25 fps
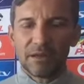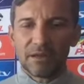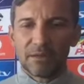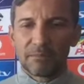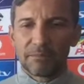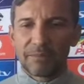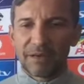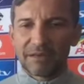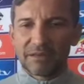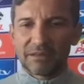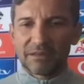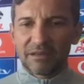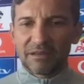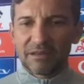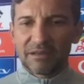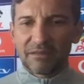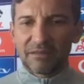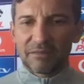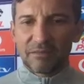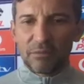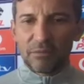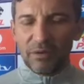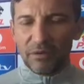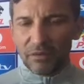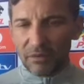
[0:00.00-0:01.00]
but
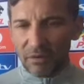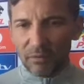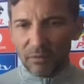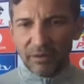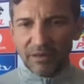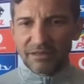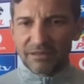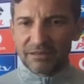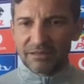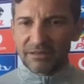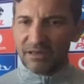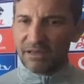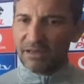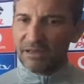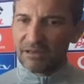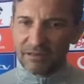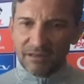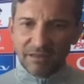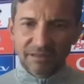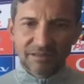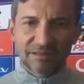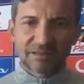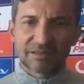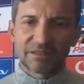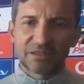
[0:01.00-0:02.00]
we know it in
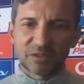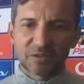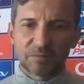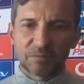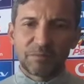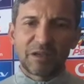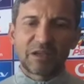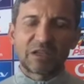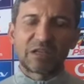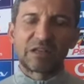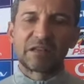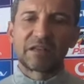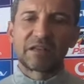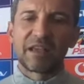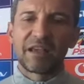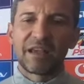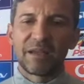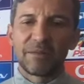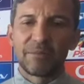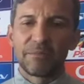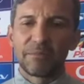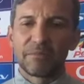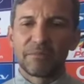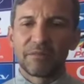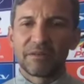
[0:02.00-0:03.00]
this special
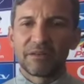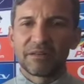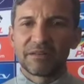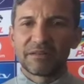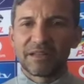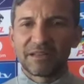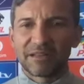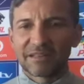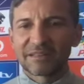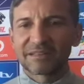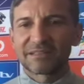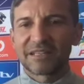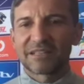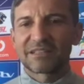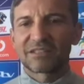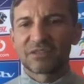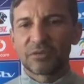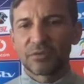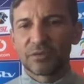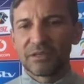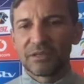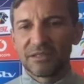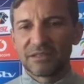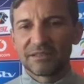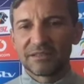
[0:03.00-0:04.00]
game that is not so
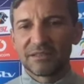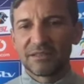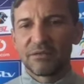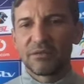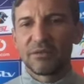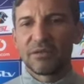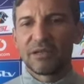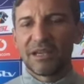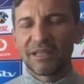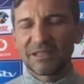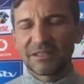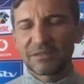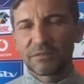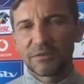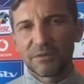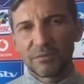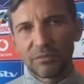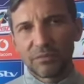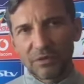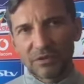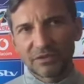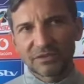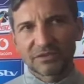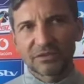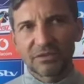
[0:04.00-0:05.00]
easy yes we
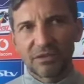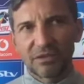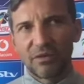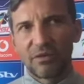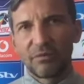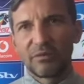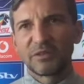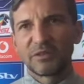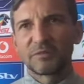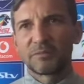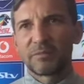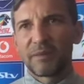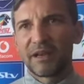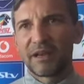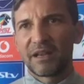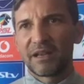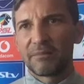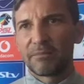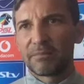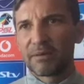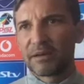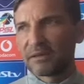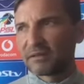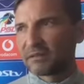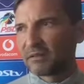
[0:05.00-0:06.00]
was always better
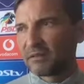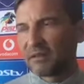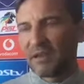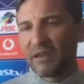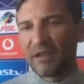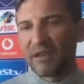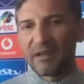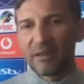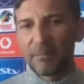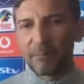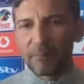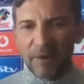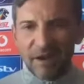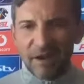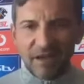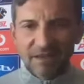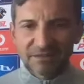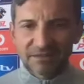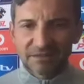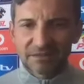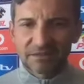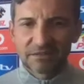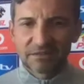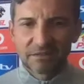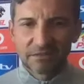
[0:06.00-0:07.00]
but in the
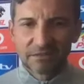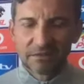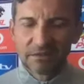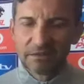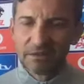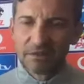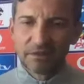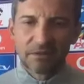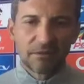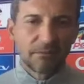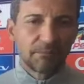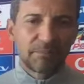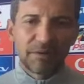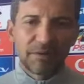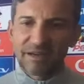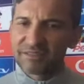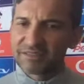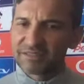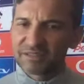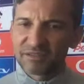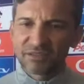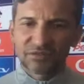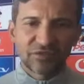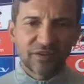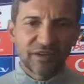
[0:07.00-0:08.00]
past past
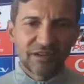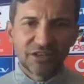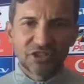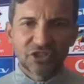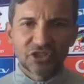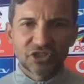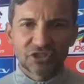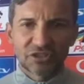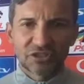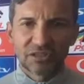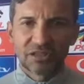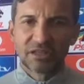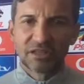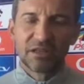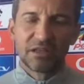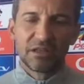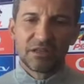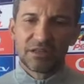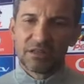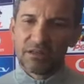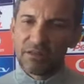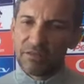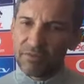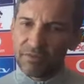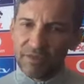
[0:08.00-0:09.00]
is finished.
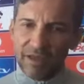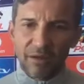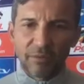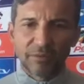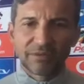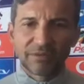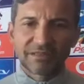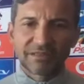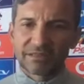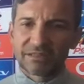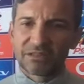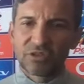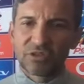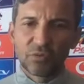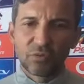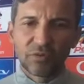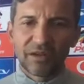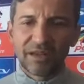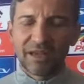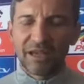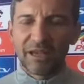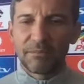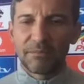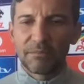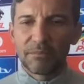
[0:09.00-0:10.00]
Now it's the new
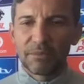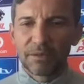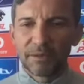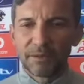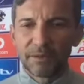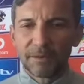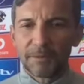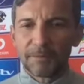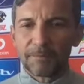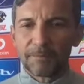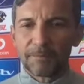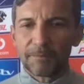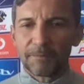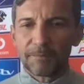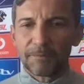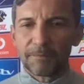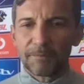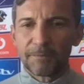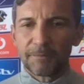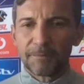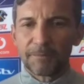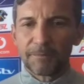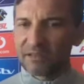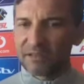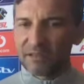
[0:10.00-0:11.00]
game.
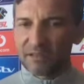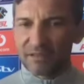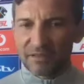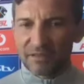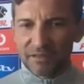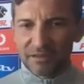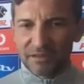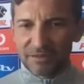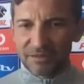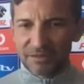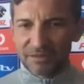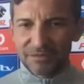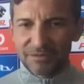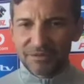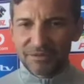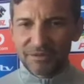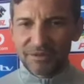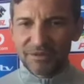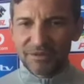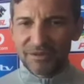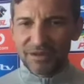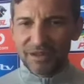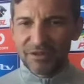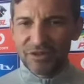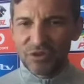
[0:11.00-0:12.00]
It's a, uh, uh,
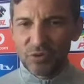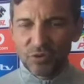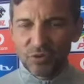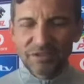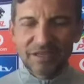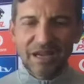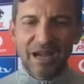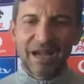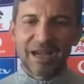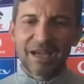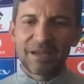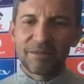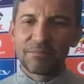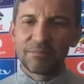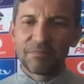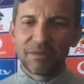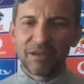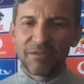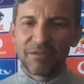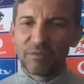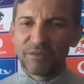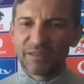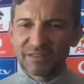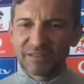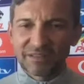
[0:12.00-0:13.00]
a, a new time.
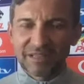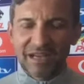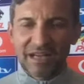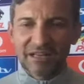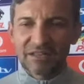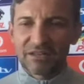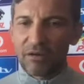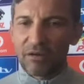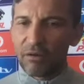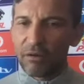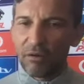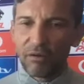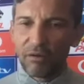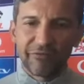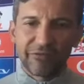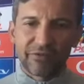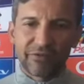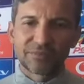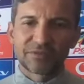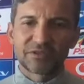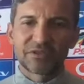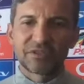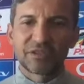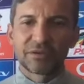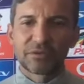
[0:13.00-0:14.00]
We start all from
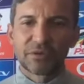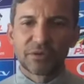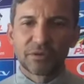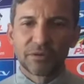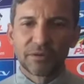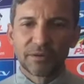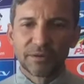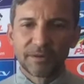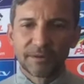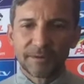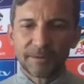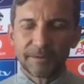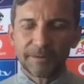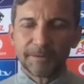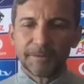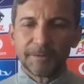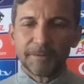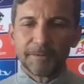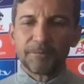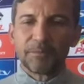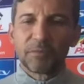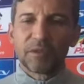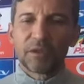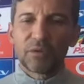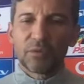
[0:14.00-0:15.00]
zero.
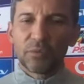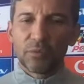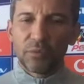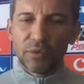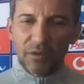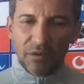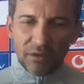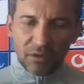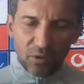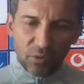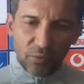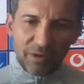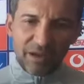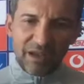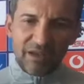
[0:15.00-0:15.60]
We know we